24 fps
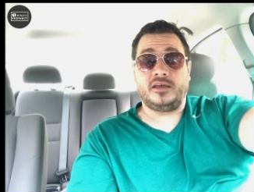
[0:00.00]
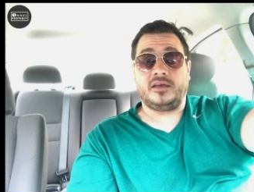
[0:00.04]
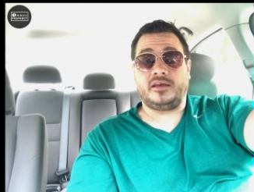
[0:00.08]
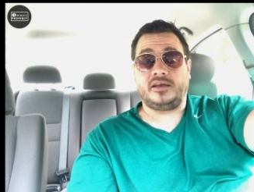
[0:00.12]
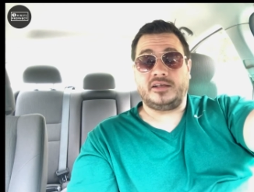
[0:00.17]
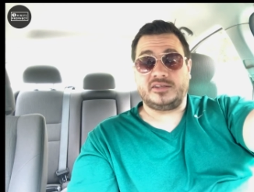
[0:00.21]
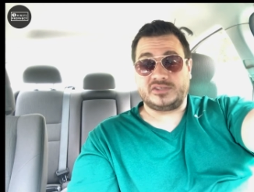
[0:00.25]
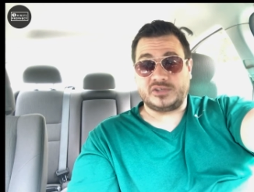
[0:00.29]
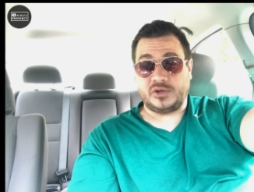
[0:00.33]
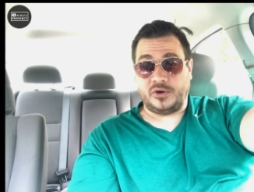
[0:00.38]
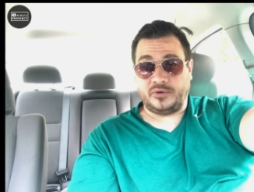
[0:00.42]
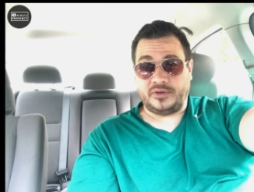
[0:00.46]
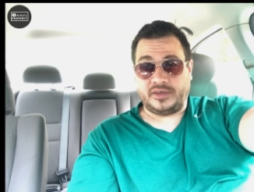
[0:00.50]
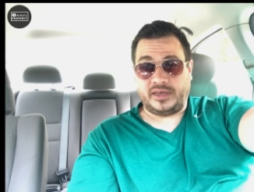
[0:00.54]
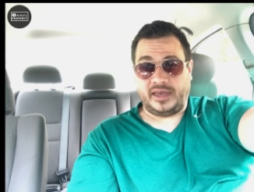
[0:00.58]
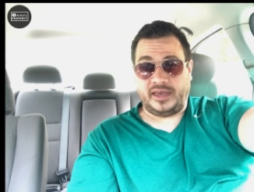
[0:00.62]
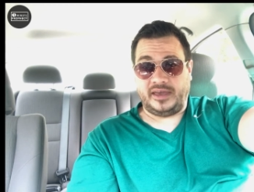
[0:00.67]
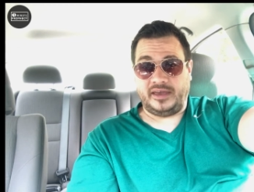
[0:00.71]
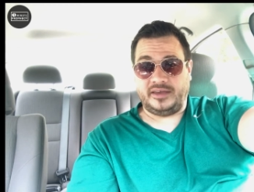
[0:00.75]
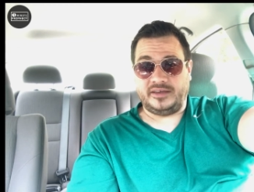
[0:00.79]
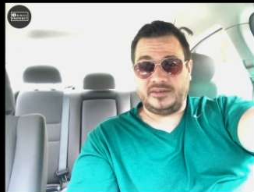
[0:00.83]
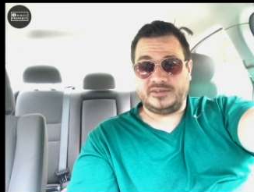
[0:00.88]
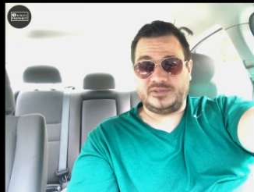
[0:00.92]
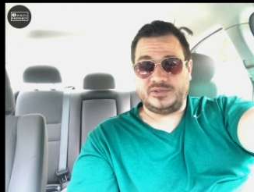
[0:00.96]
It's
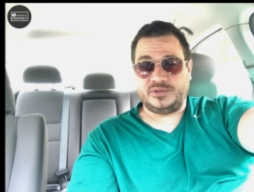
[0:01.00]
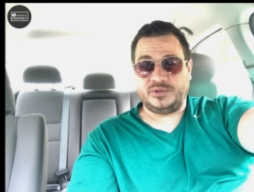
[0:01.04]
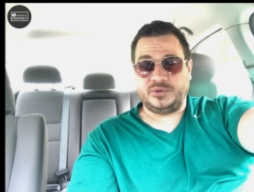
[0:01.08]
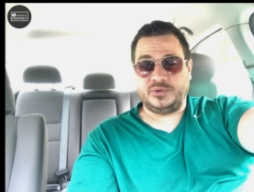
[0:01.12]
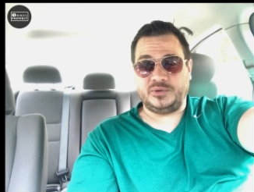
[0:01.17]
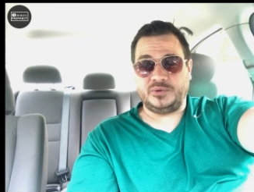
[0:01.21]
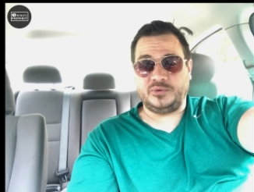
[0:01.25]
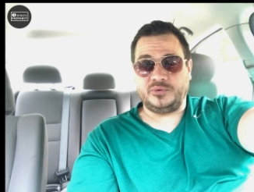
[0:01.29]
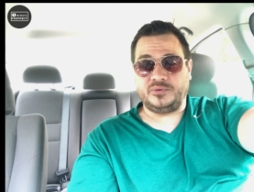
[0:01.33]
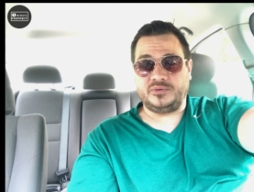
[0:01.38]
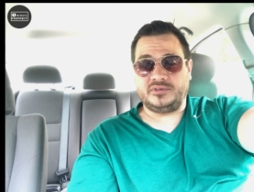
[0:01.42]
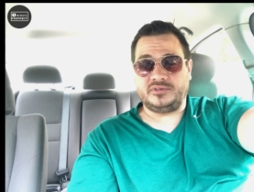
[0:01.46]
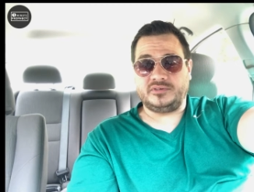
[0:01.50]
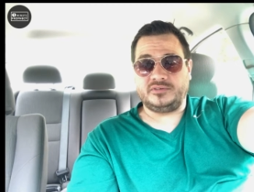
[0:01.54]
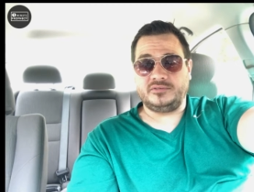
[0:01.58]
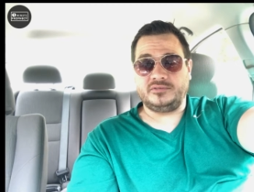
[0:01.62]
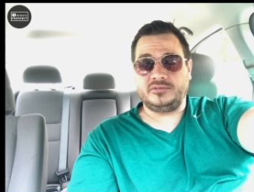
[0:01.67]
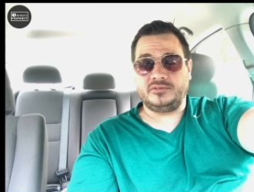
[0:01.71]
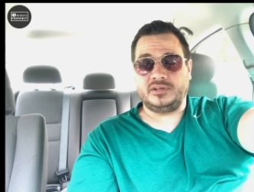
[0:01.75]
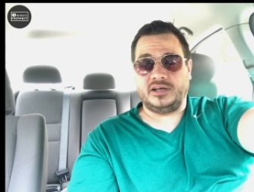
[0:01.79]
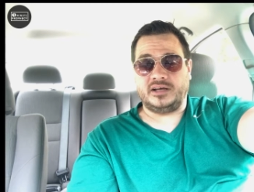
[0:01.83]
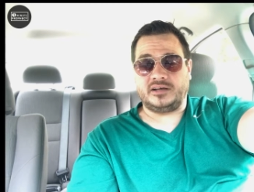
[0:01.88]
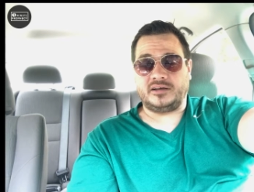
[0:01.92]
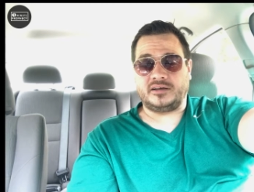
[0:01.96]
okay to
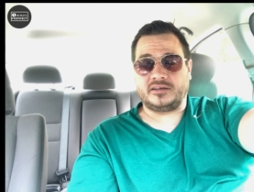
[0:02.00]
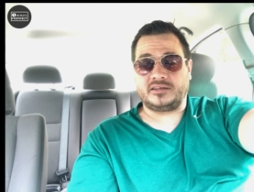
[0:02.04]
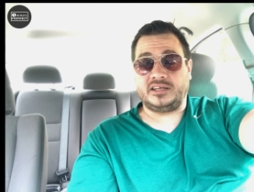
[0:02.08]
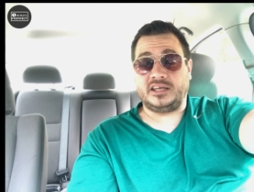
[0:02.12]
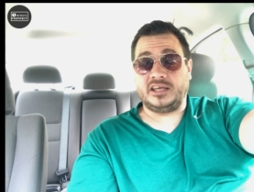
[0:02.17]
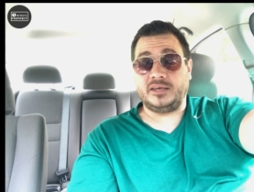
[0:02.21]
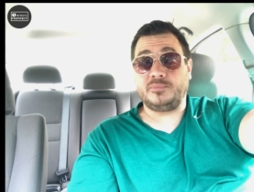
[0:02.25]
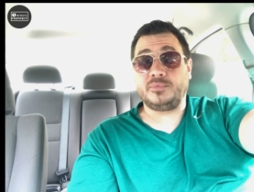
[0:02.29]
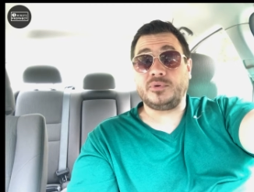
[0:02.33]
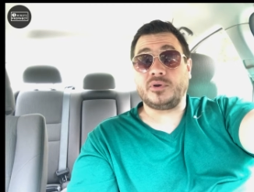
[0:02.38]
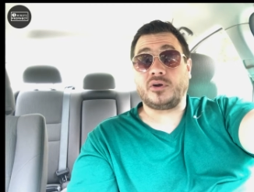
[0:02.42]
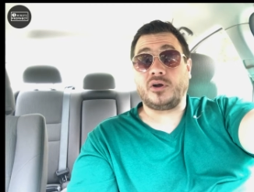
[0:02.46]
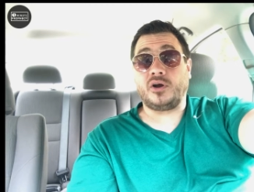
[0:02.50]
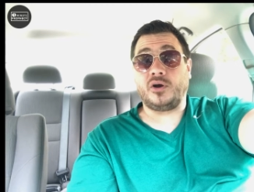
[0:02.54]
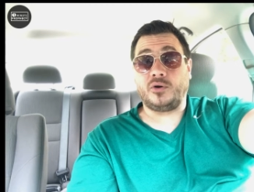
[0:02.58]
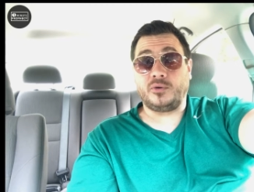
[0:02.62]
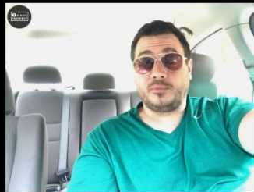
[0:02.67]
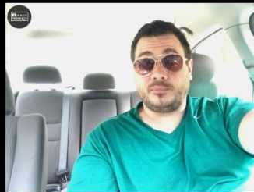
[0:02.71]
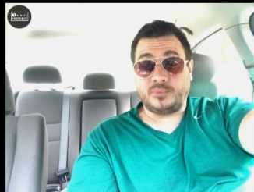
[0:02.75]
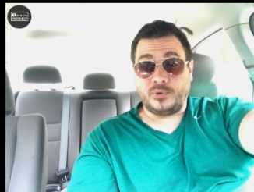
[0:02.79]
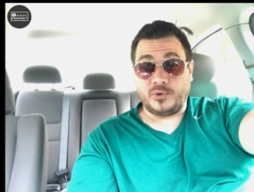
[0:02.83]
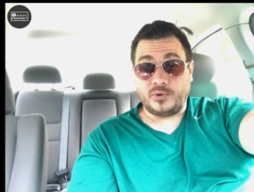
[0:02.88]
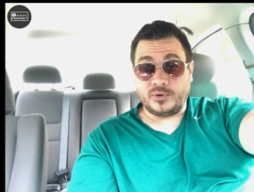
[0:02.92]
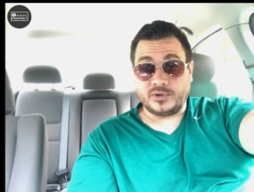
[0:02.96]
uh, keep your
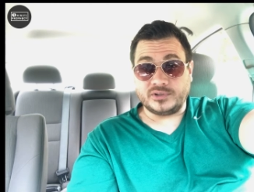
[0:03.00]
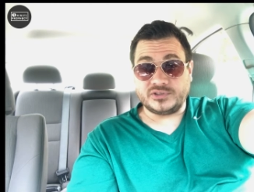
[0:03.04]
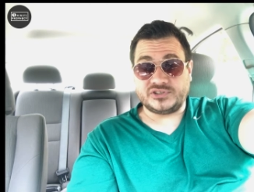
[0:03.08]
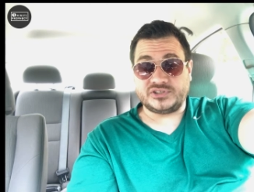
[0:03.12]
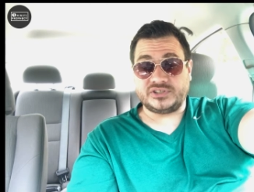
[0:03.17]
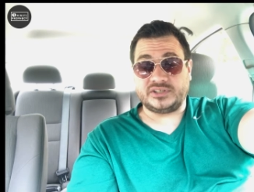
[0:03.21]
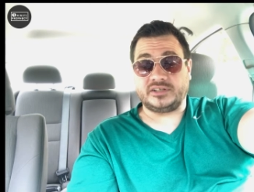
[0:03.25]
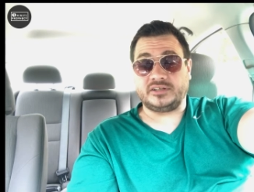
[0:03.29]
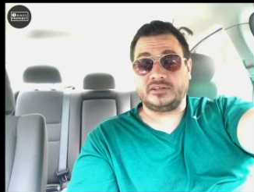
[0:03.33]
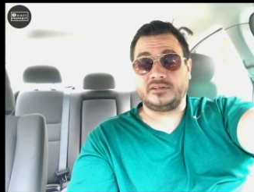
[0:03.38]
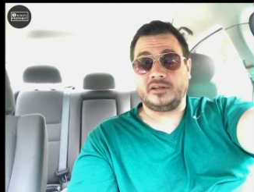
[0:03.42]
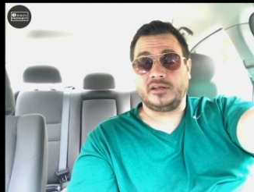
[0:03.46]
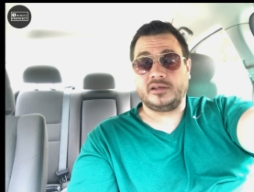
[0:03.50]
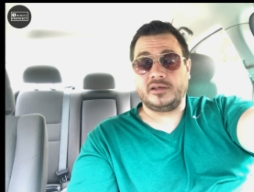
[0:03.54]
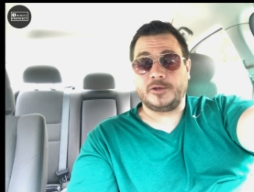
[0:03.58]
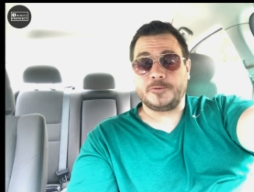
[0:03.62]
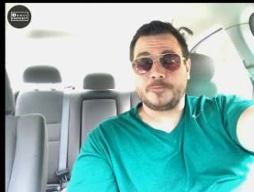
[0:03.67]
own portion.